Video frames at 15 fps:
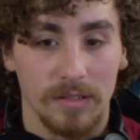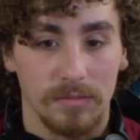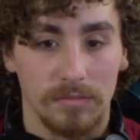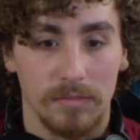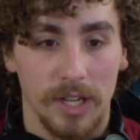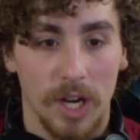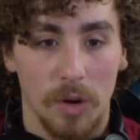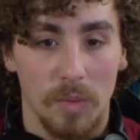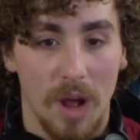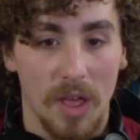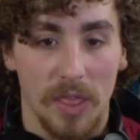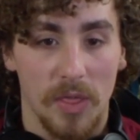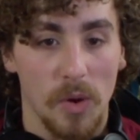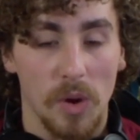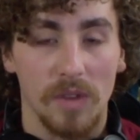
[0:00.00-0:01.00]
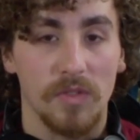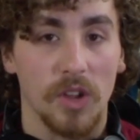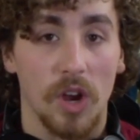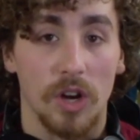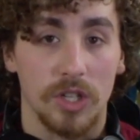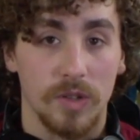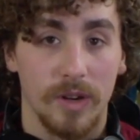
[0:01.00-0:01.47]
you know, a third of the
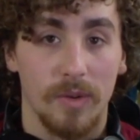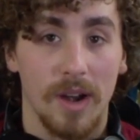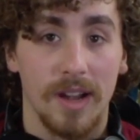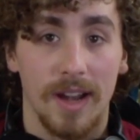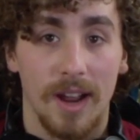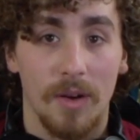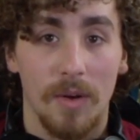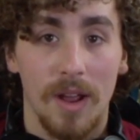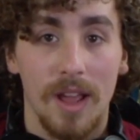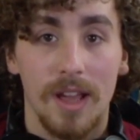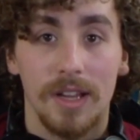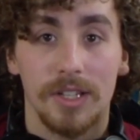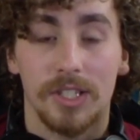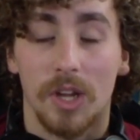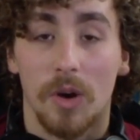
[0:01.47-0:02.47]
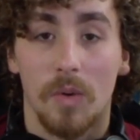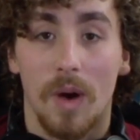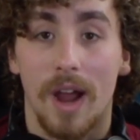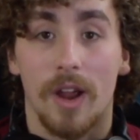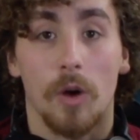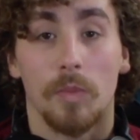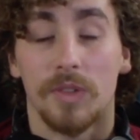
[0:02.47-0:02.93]
country right now. So I
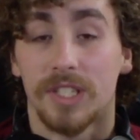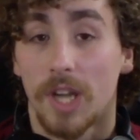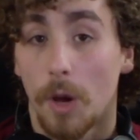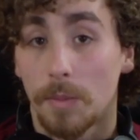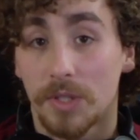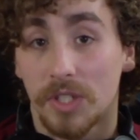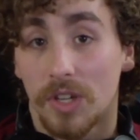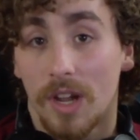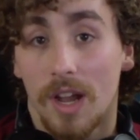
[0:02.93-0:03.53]
hope this helps.